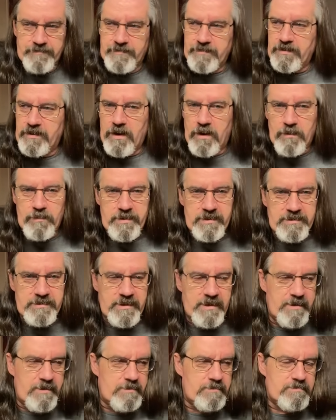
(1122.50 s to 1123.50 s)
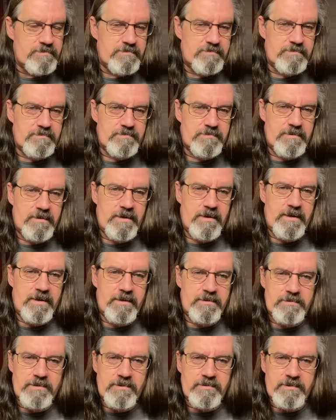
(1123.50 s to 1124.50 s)
Go in there.
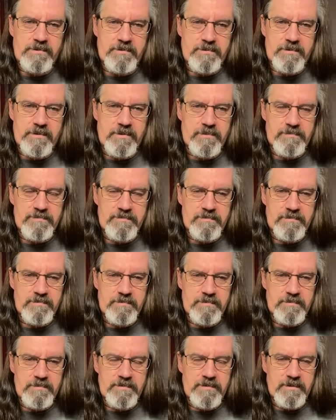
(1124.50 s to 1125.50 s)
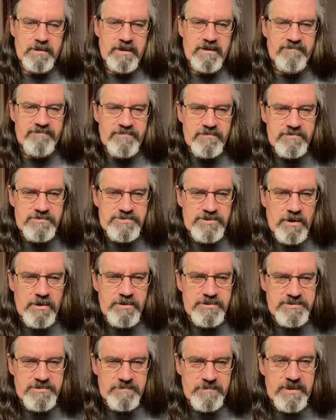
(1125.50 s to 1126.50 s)
No. If you're
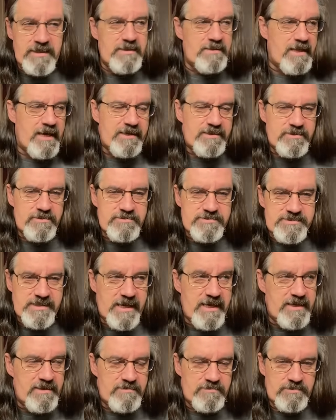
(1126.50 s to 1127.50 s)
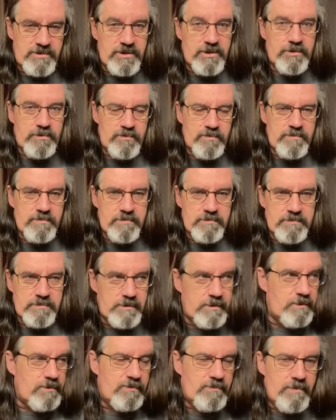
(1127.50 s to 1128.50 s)
charging me like you're saying you've
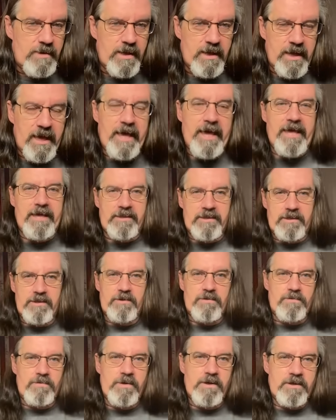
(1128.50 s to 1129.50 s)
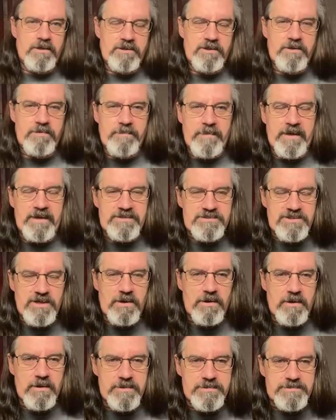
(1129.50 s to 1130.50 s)
been
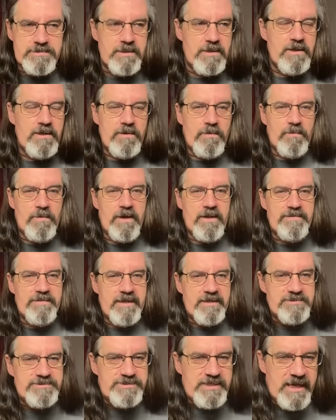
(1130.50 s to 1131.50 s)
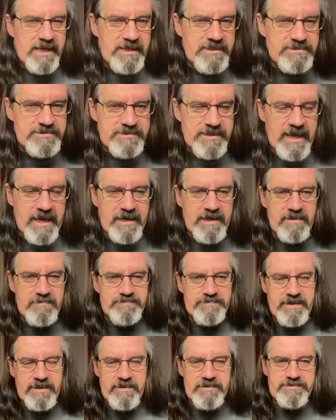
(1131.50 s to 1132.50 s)
charged. Well, then change that up
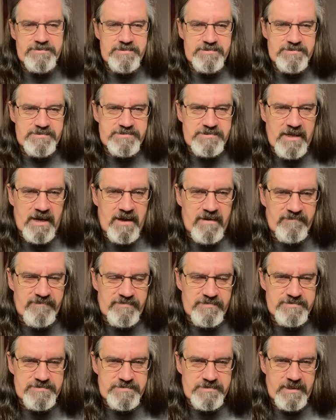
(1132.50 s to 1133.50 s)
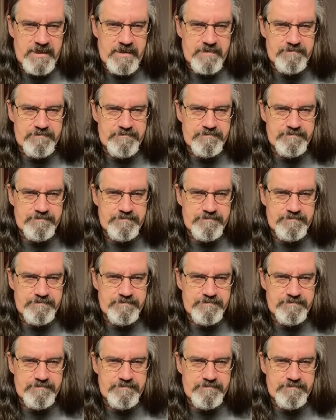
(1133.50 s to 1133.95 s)
there to the sovereign's name.